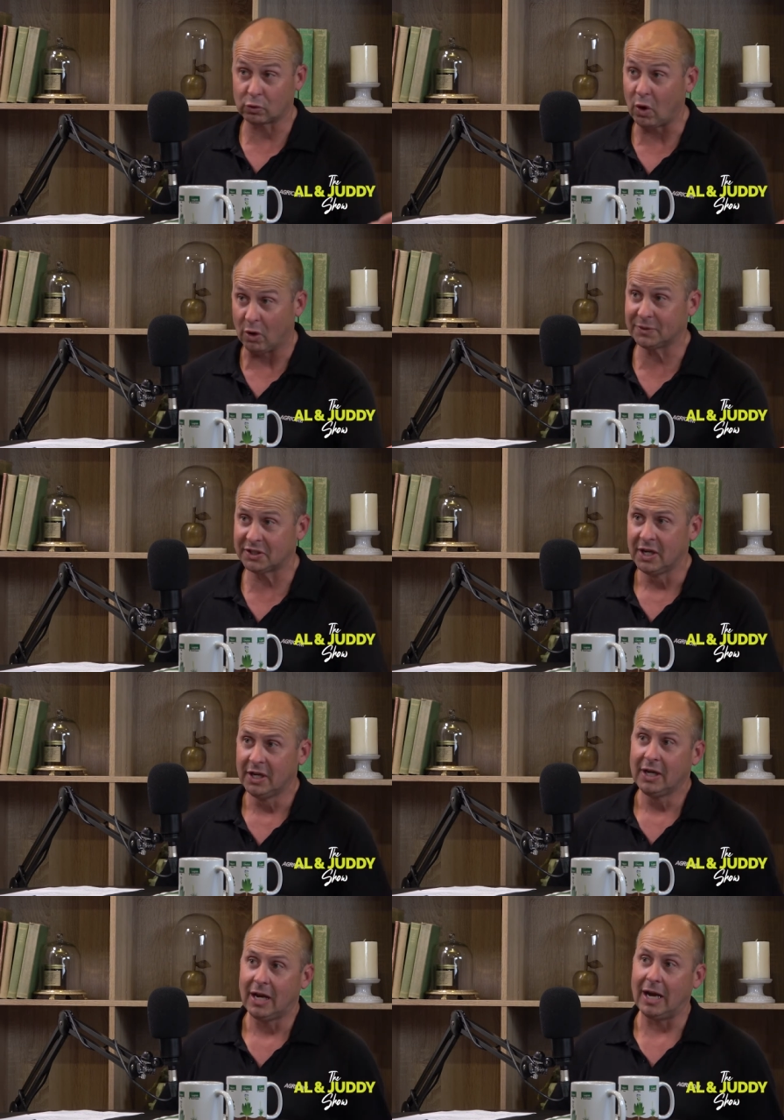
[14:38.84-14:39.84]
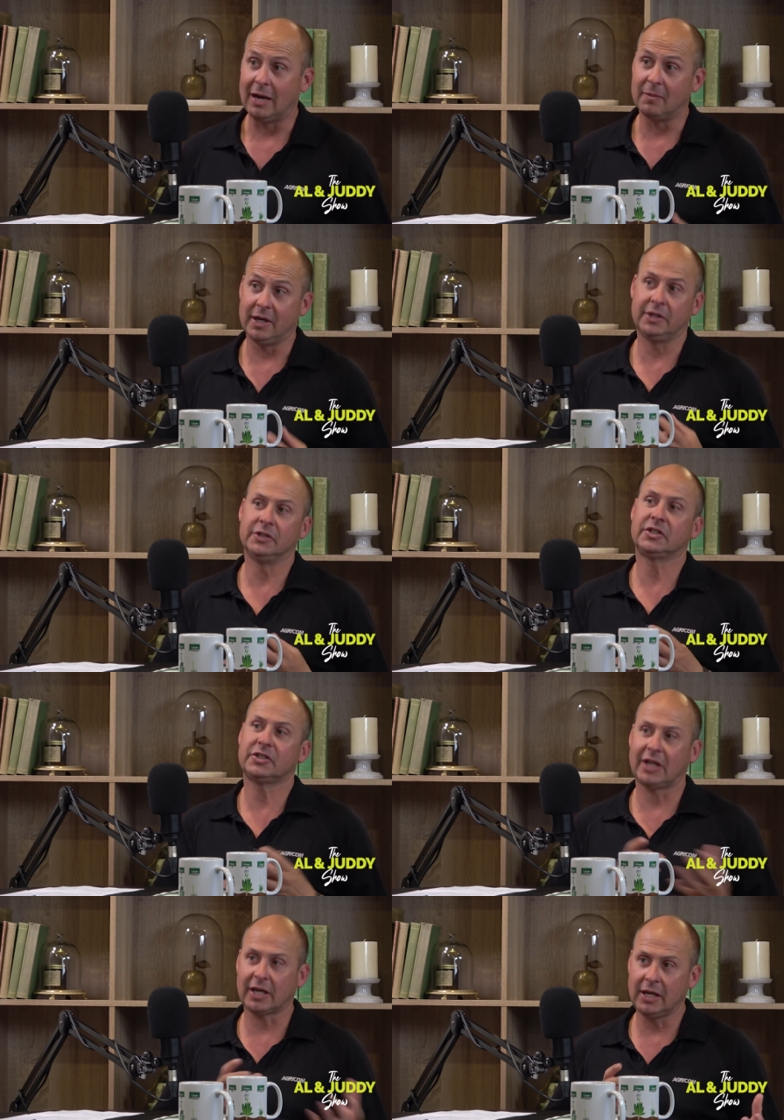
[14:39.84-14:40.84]
crops. It is
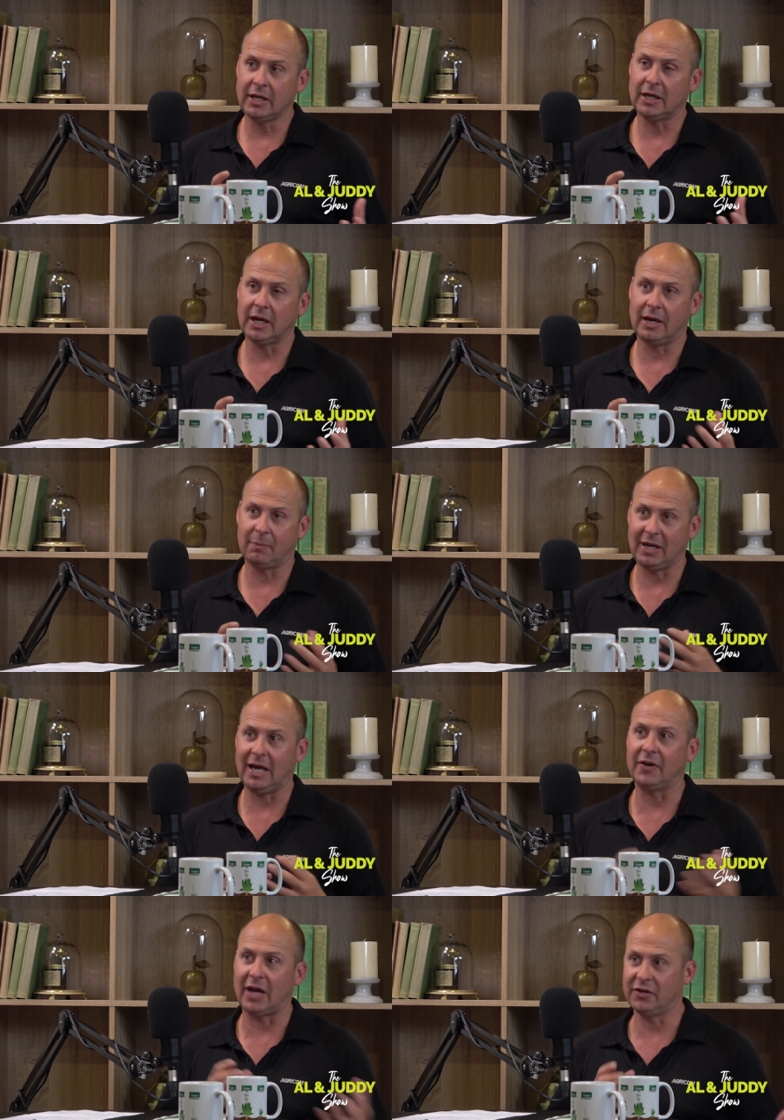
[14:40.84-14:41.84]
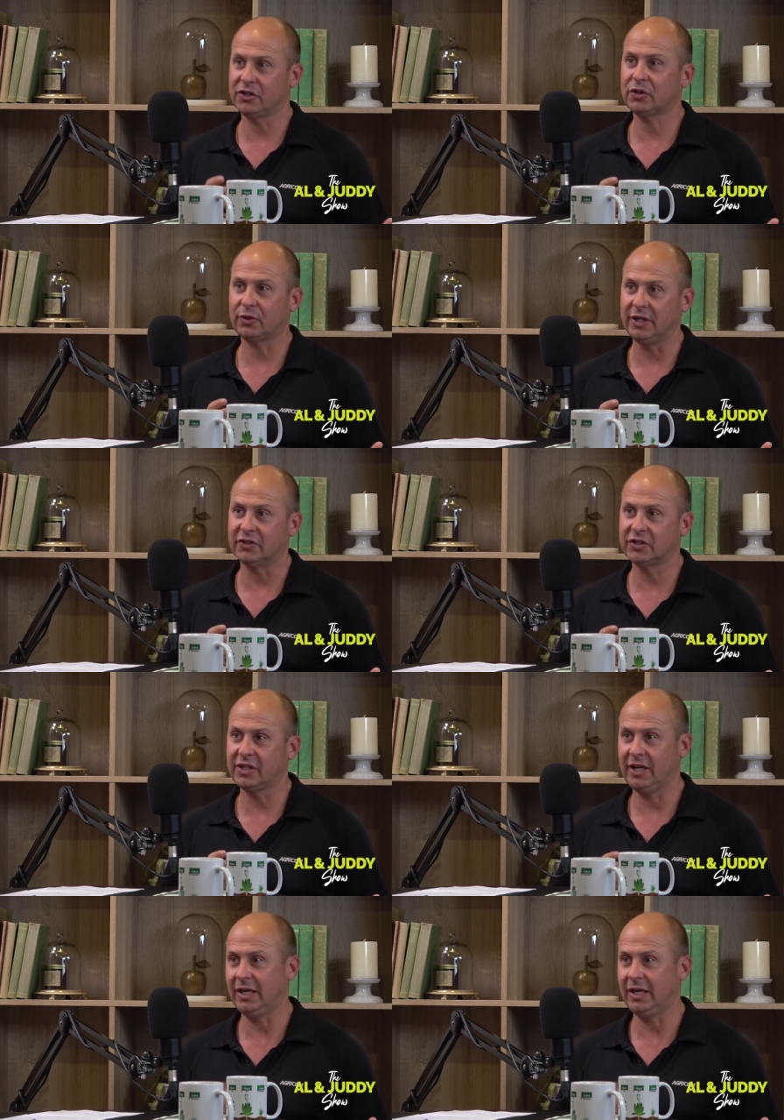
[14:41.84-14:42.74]
sucking a plant under stress.